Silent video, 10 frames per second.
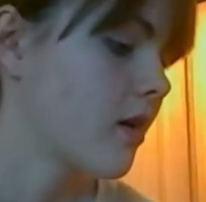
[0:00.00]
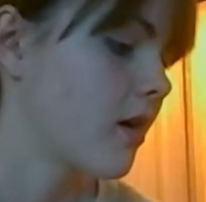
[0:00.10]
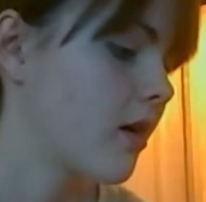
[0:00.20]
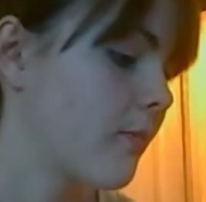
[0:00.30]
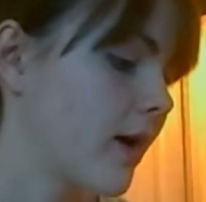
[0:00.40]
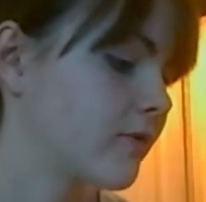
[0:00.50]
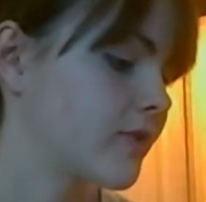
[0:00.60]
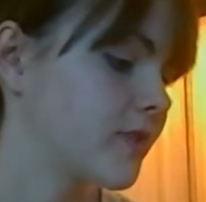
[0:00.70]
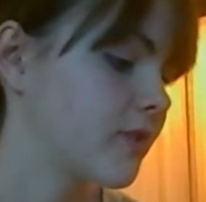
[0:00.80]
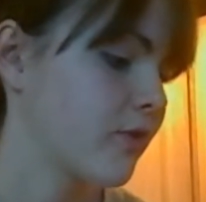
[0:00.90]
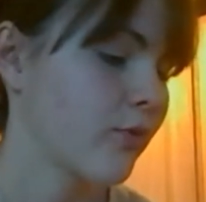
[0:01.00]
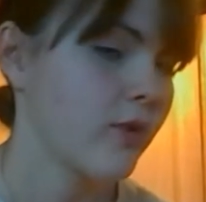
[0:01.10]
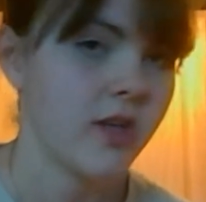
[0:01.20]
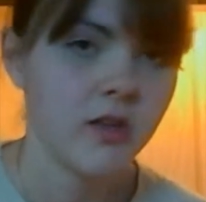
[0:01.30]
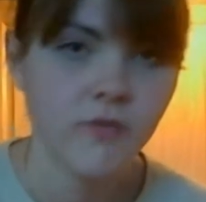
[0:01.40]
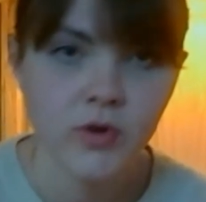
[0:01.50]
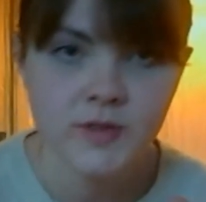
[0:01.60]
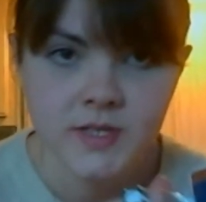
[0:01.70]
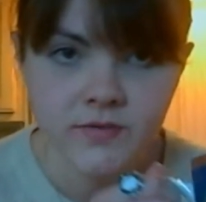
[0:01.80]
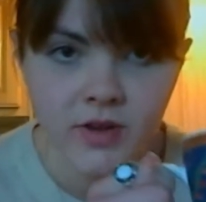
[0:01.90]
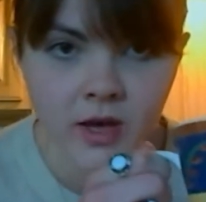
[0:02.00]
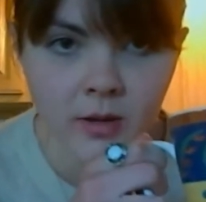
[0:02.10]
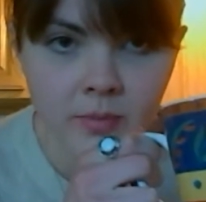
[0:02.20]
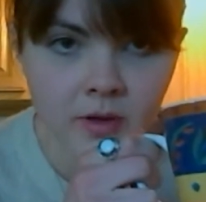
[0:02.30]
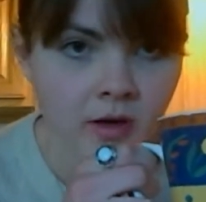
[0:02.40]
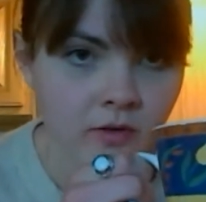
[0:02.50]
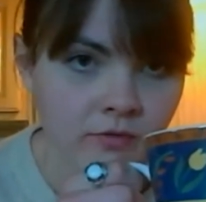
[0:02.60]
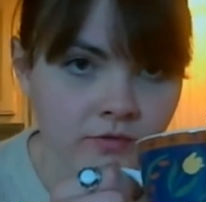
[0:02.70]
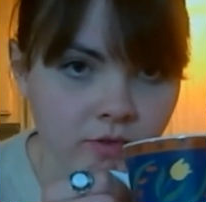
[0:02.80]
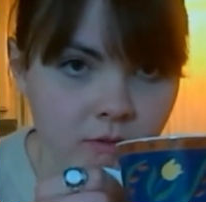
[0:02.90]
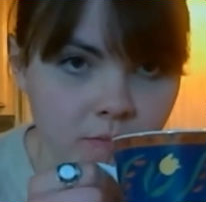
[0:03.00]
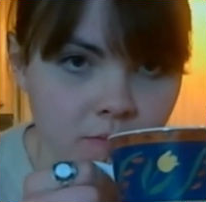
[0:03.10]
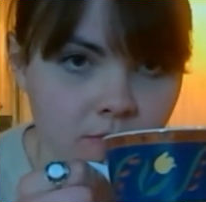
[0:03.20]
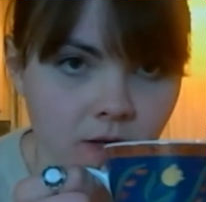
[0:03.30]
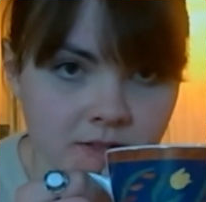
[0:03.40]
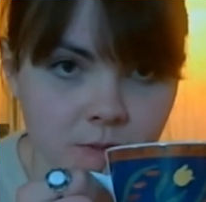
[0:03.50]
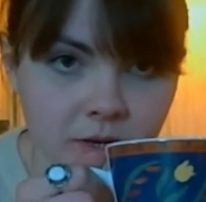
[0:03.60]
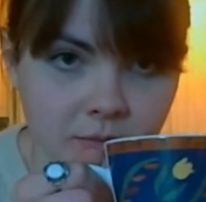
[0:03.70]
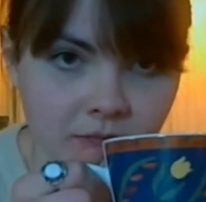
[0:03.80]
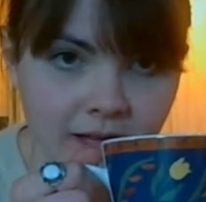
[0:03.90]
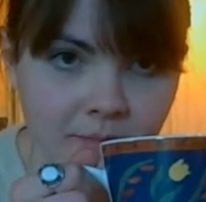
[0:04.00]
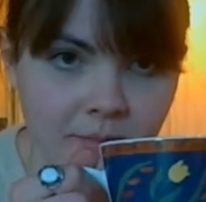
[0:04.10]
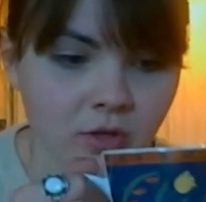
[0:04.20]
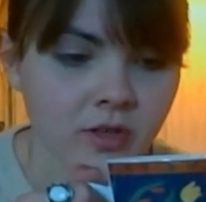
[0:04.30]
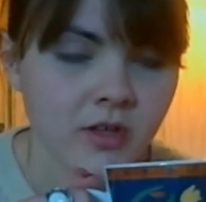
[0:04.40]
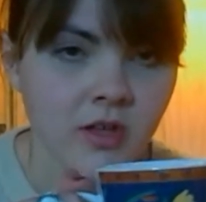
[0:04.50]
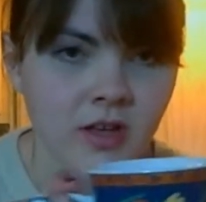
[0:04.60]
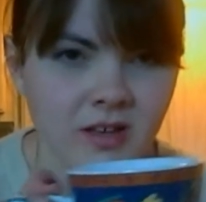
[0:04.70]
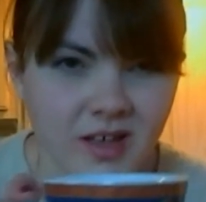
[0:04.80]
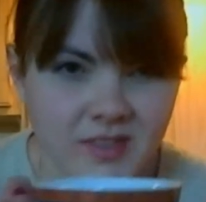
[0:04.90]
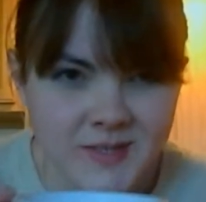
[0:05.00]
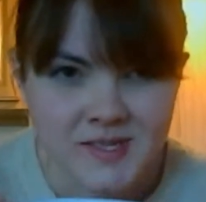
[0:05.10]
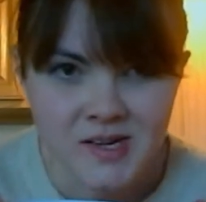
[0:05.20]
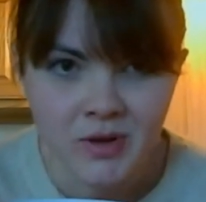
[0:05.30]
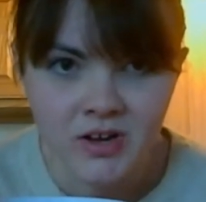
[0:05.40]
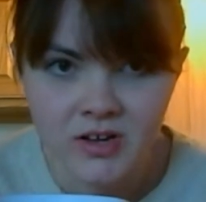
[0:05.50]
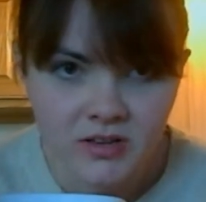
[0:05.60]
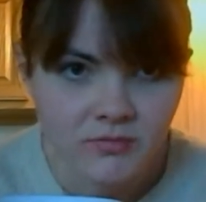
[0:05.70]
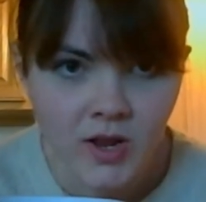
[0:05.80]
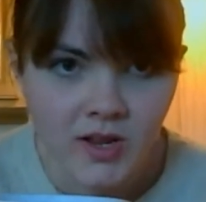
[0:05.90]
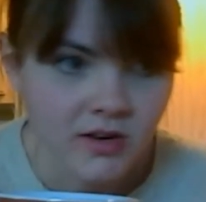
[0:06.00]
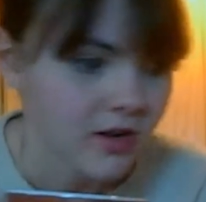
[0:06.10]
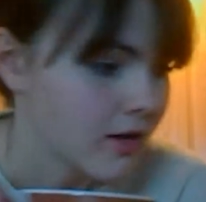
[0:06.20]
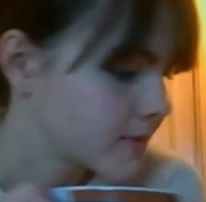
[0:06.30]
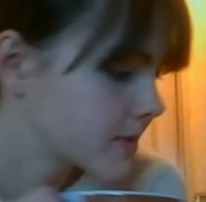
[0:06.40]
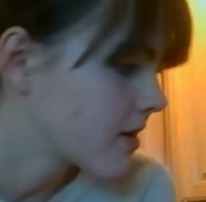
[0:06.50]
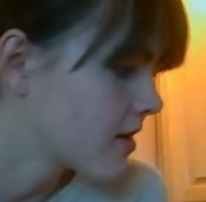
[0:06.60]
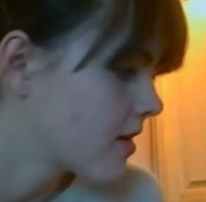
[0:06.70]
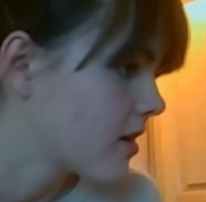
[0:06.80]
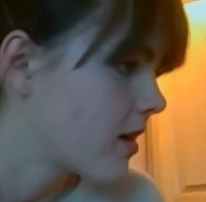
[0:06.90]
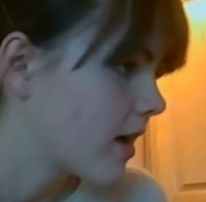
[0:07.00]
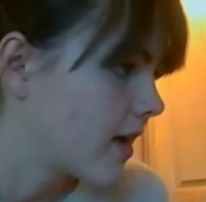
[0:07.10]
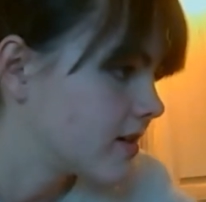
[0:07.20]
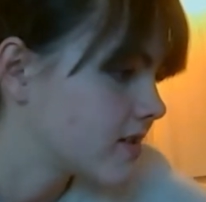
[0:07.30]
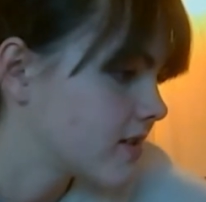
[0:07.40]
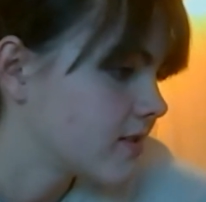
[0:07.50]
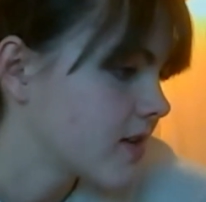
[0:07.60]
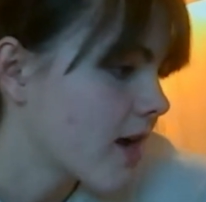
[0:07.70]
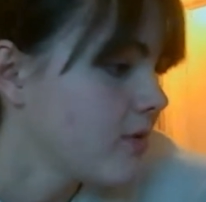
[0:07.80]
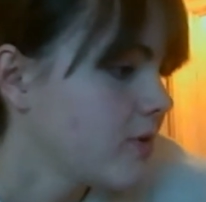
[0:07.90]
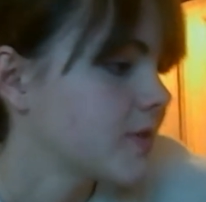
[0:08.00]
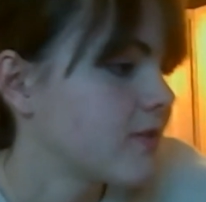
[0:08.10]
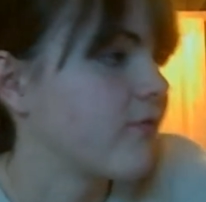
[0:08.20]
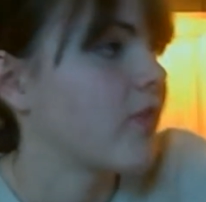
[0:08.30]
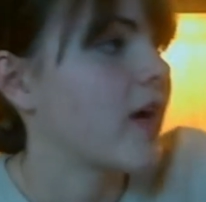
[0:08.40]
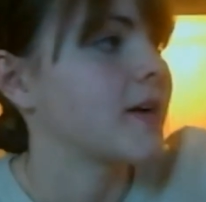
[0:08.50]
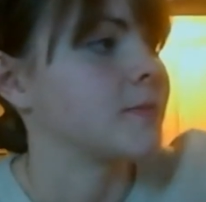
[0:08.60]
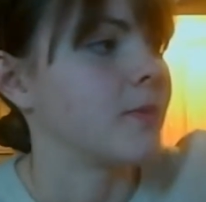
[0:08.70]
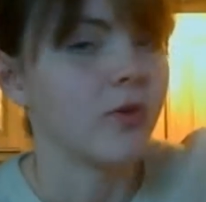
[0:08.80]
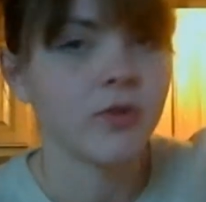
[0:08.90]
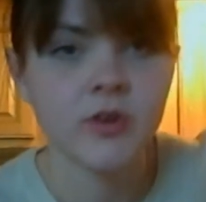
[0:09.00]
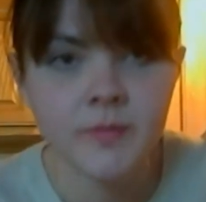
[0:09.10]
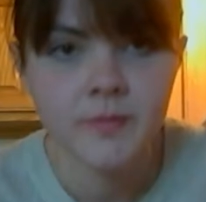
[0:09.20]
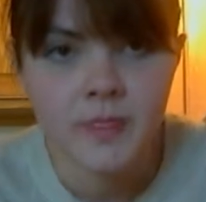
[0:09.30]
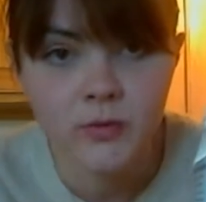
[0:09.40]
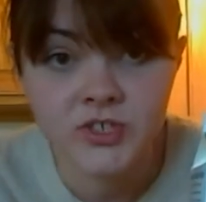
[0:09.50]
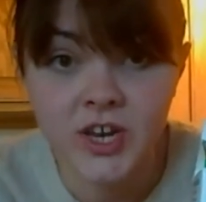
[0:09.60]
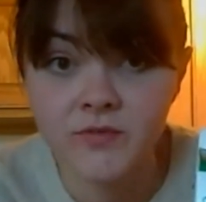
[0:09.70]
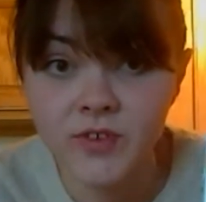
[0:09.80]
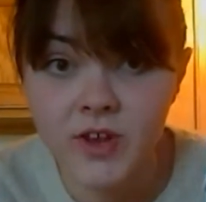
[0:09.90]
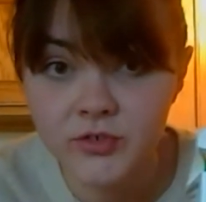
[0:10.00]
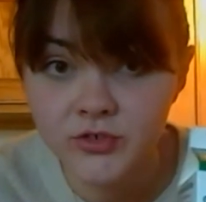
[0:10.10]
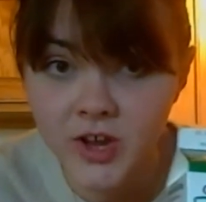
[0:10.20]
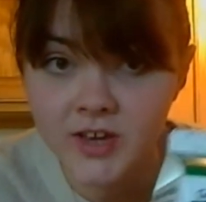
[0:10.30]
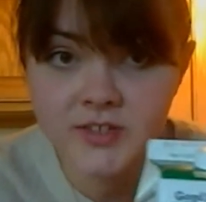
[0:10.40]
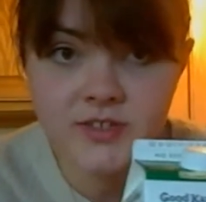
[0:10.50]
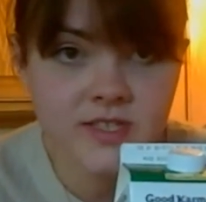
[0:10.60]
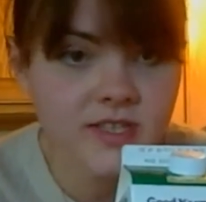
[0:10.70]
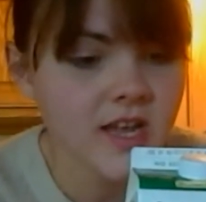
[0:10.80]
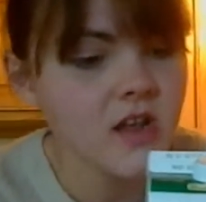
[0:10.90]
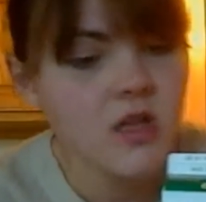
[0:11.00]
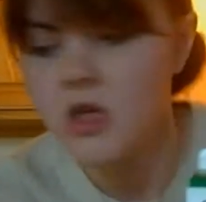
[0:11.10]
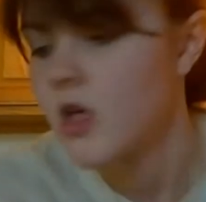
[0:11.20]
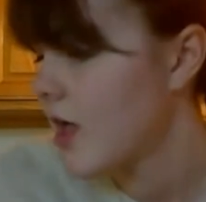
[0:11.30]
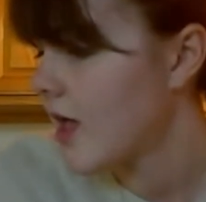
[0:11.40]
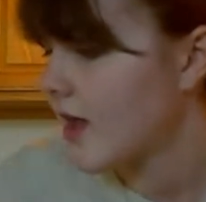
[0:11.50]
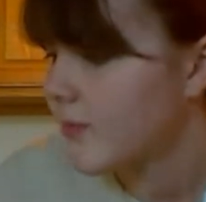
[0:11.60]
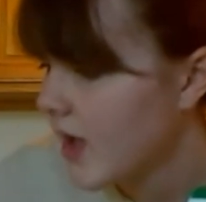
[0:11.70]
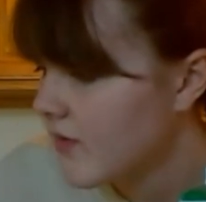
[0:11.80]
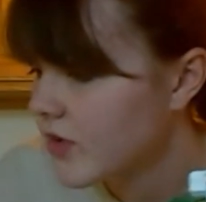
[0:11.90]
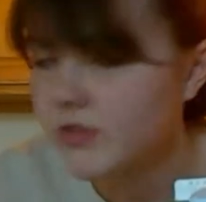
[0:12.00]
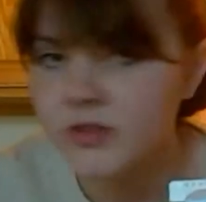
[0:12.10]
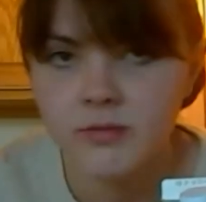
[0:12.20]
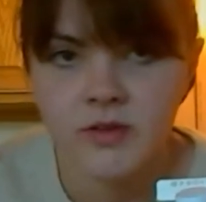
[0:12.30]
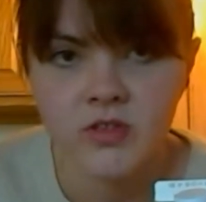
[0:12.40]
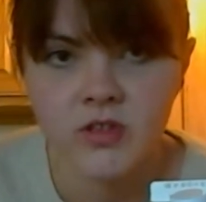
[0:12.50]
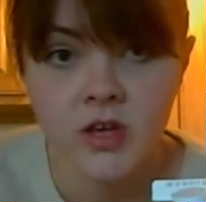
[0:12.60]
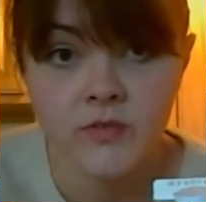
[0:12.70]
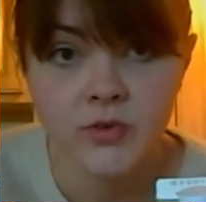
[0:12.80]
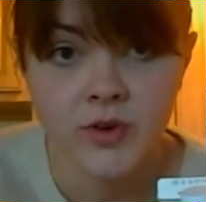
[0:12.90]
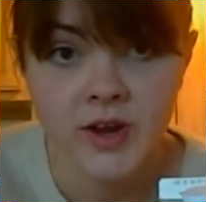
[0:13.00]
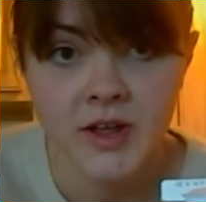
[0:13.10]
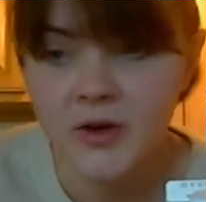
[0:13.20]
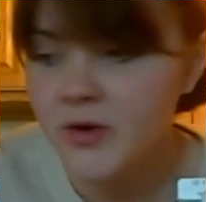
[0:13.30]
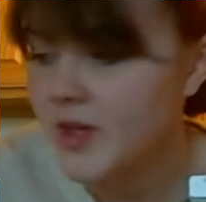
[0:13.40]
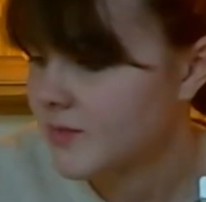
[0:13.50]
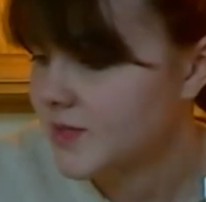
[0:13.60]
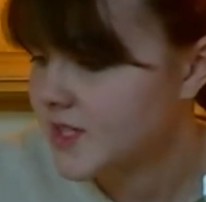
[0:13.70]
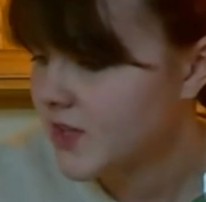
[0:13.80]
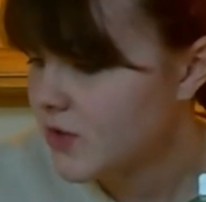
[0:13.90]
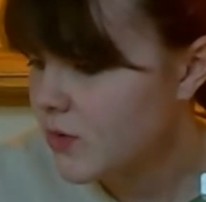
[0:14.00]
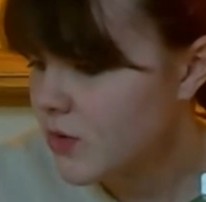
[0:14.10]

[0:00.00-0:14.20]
about 3/4 of a cup of unsweetened plant milk. This isn't a mug, I ran out of cups. And I'm using flax milk, which I have never tried until today, and I'm having a little bit of it right now, and let me tell you,